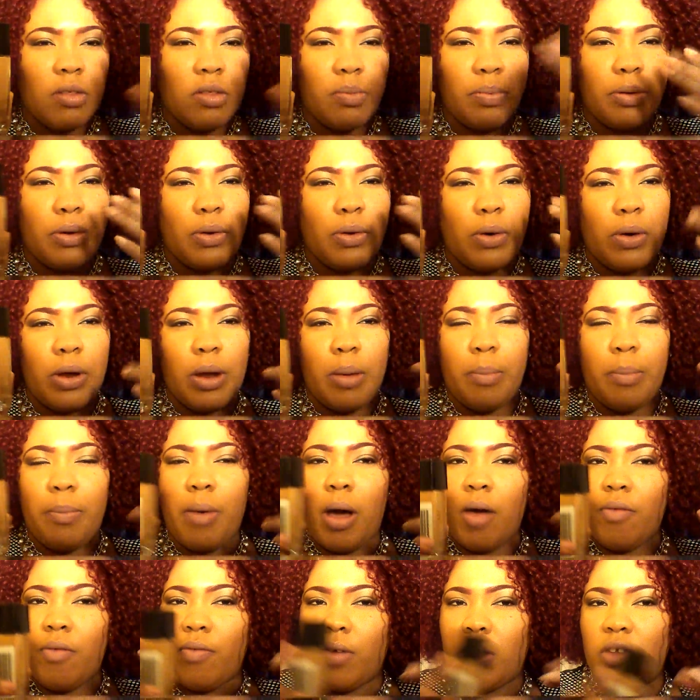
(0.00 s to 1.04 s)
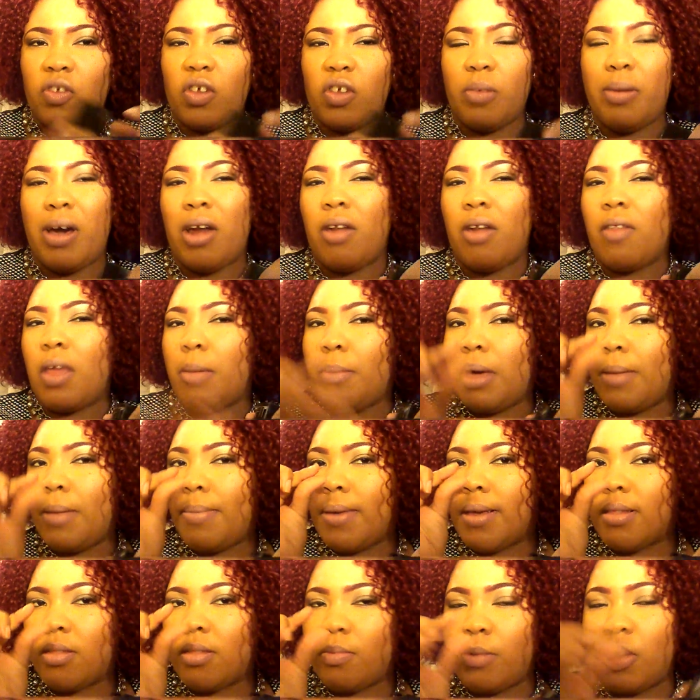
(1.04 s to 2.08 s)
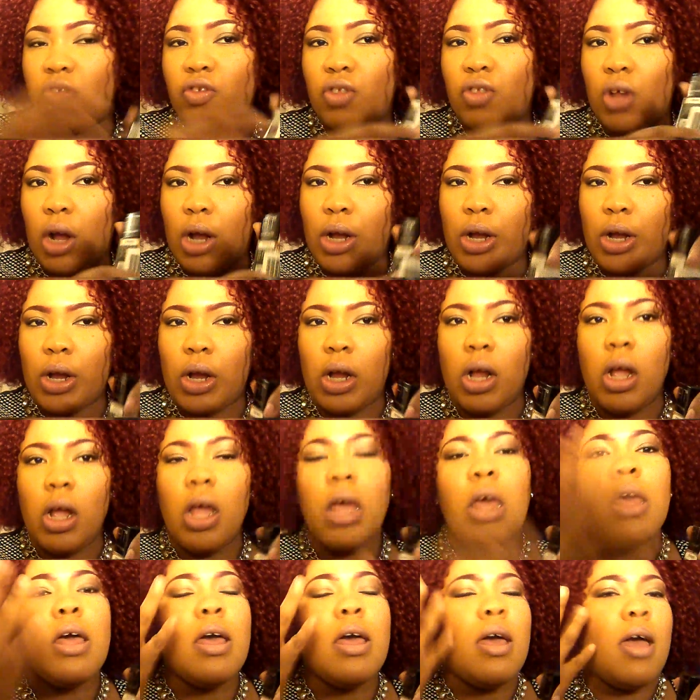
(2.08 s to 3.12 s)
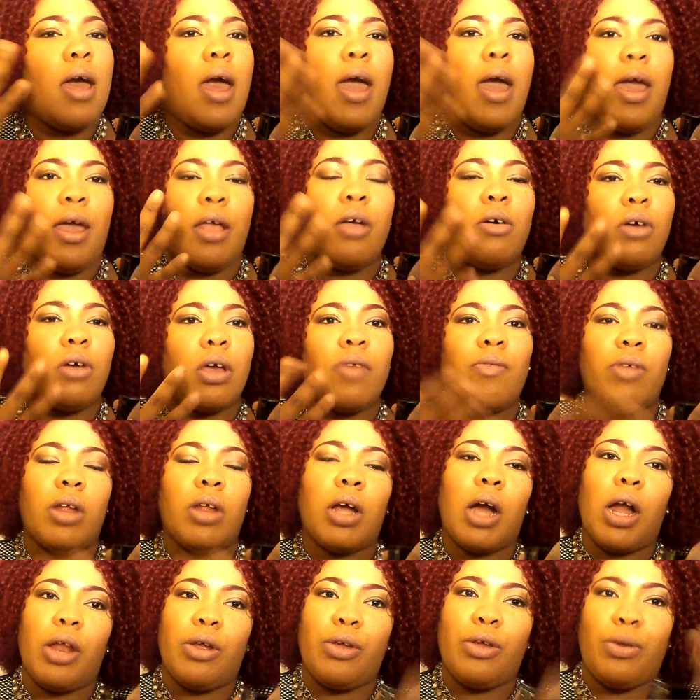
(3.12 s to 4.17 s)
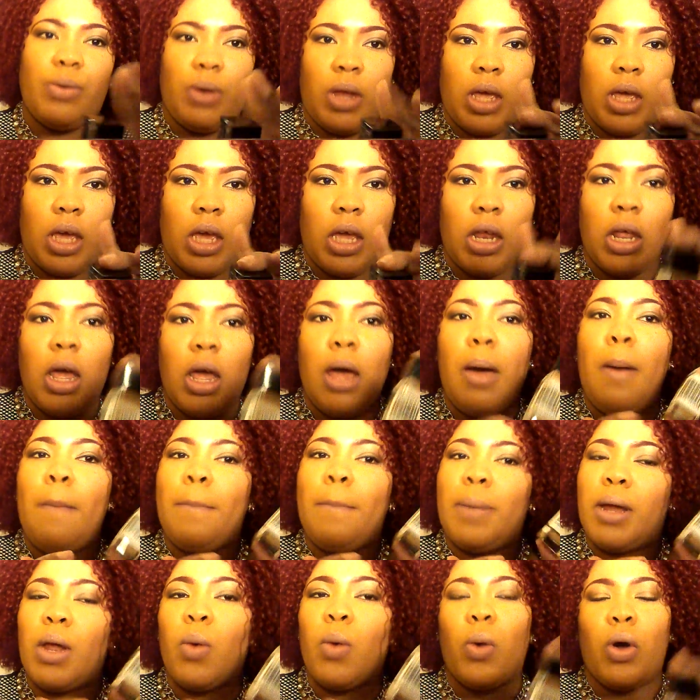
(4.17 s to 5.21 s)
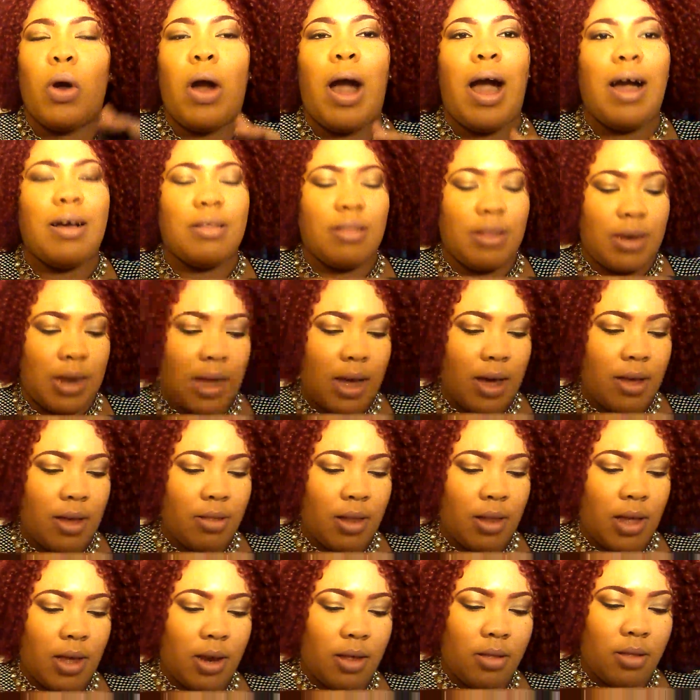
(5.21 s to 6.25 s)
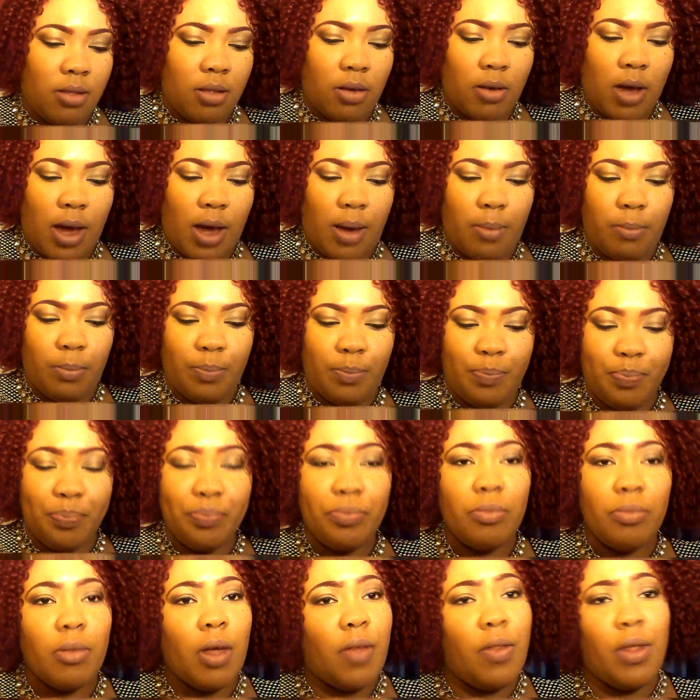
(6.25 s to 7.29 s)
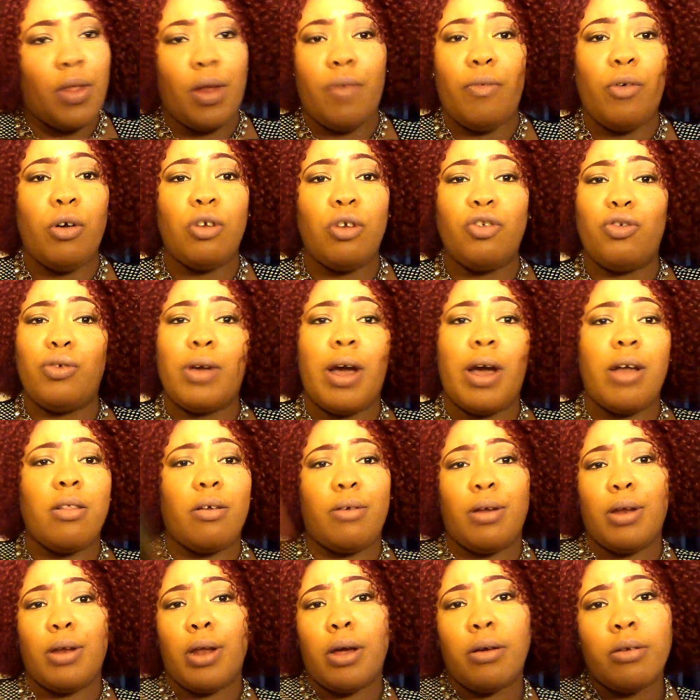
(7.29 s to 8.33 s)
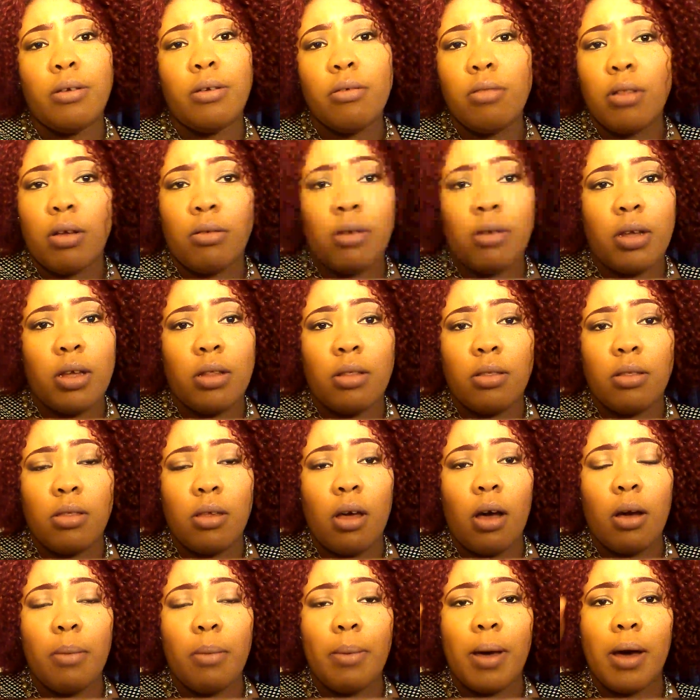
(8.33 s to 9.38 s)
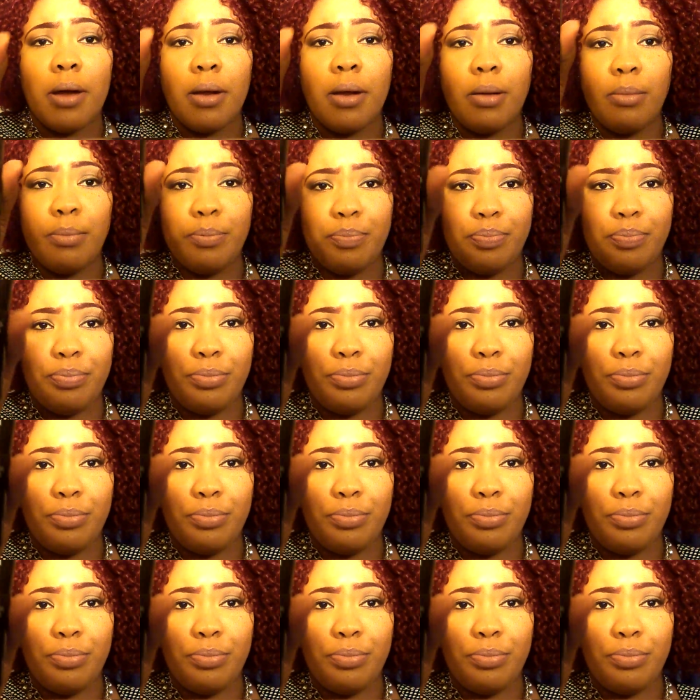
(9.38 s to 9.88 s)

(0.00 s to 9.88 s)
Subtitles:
just put on a finishing powder that may be a smidge darker, and it'll give you the color you need. But it will oxidize, ladies, okay? And then, of course, you guys already know there's no need to talk about it.